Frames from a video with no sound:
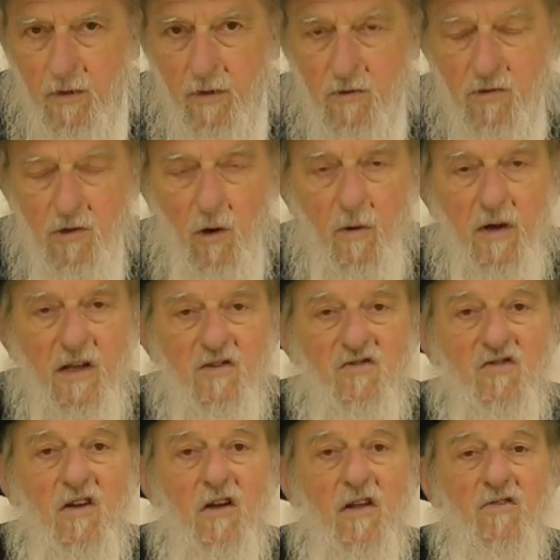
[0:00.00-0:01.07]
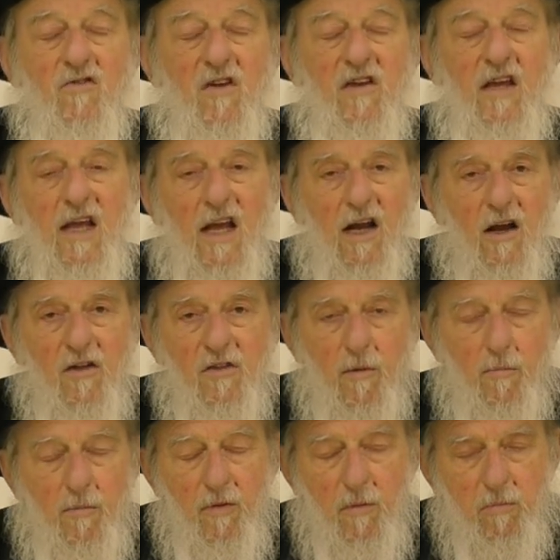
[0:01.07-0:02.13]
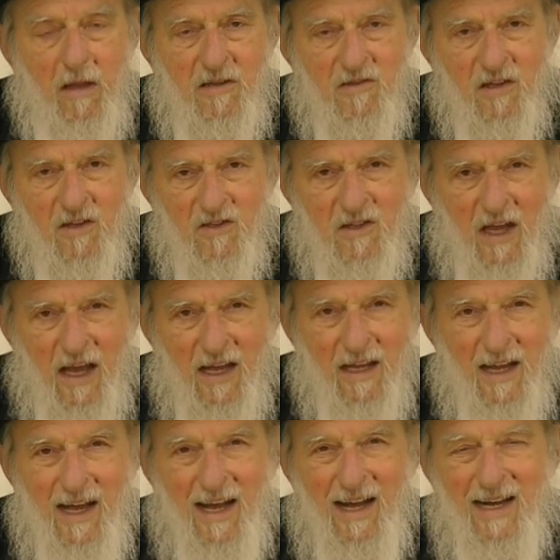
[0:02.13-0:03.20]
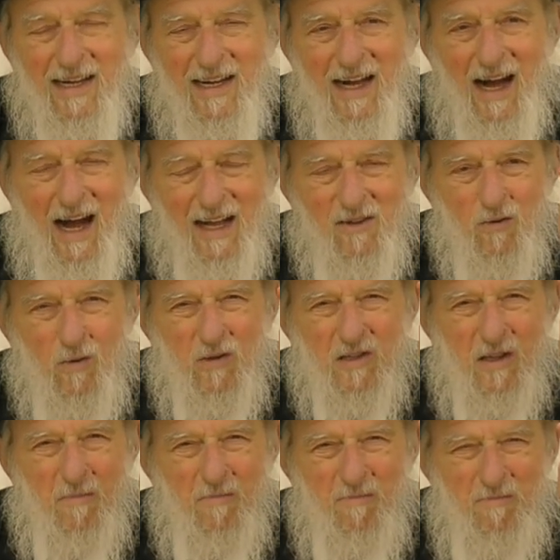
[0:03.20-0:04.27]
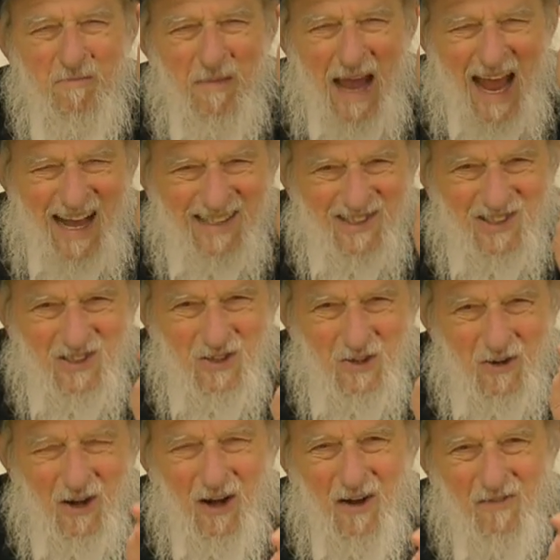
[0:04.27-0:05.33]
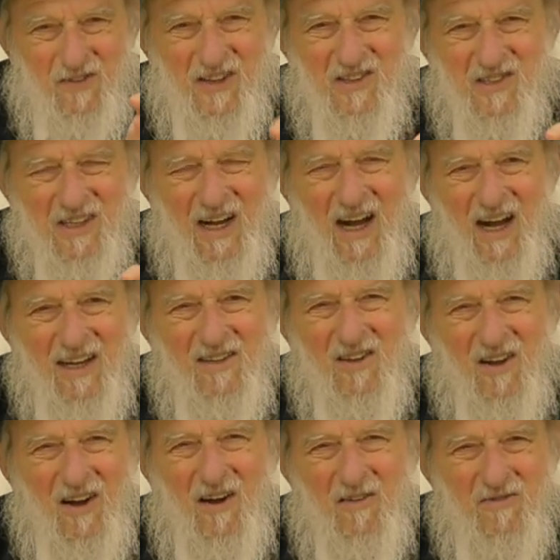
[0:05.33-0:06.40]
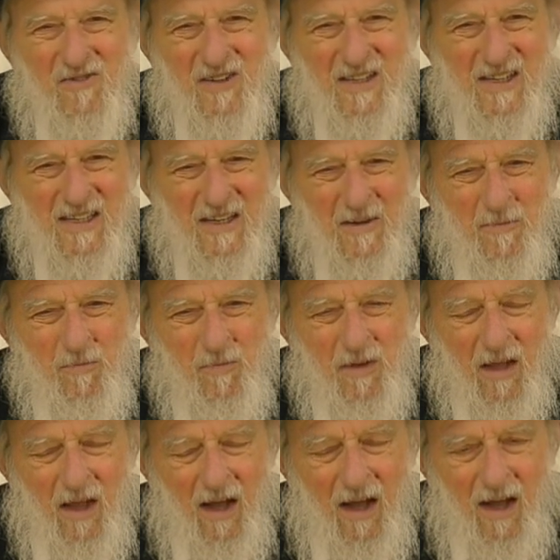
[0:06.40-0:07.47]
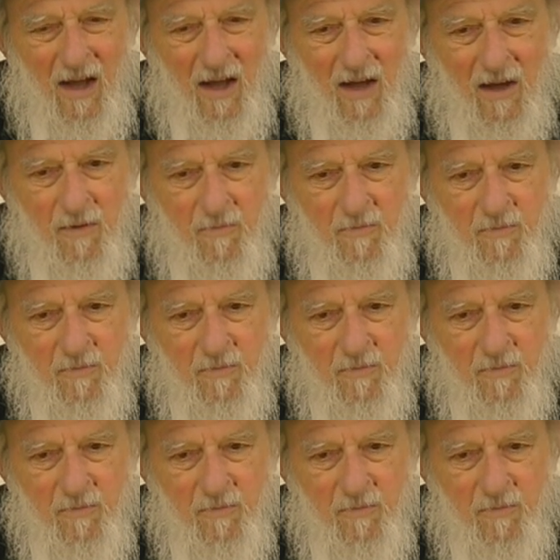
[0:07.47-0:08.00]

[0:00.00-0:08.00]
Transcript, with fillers: So it's so here the, the blessing is saying, God, who's the master of this kind of uh,